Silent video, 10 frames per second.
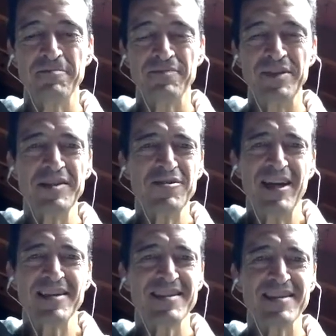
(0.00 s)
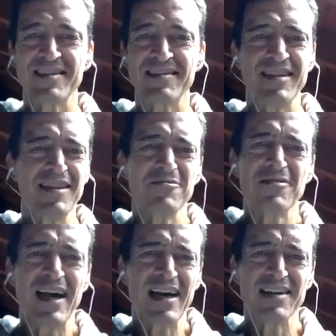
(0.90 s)
distress us. They don't
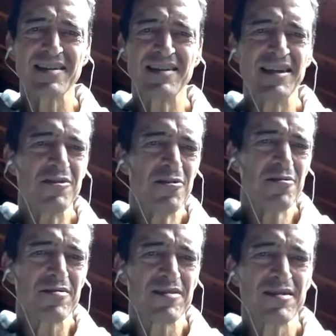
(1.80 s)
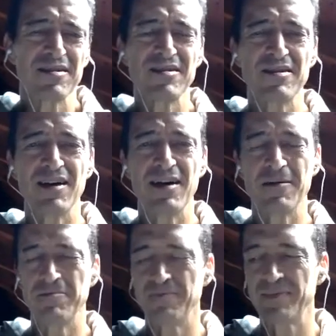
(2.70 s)
last. They don't.
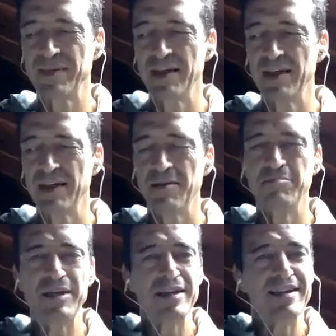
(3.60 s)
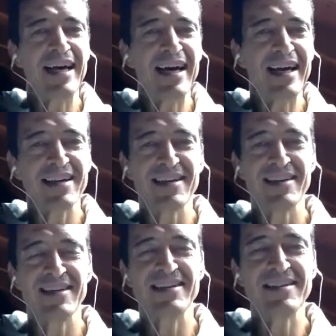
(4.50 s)
Um, but that
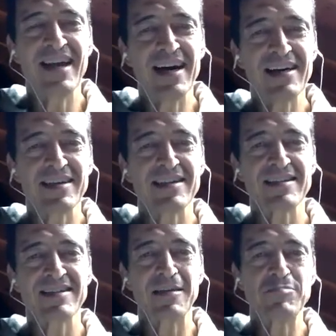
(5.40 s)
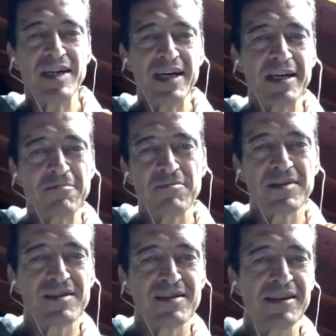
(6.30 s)
is not
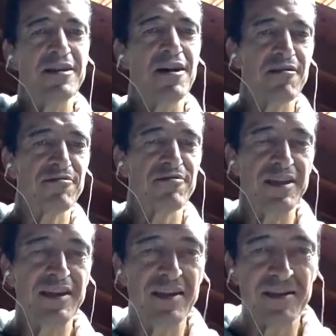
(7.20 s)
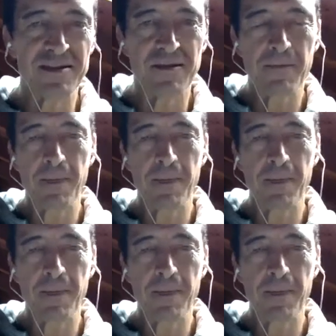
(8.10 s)
sometimes enough either.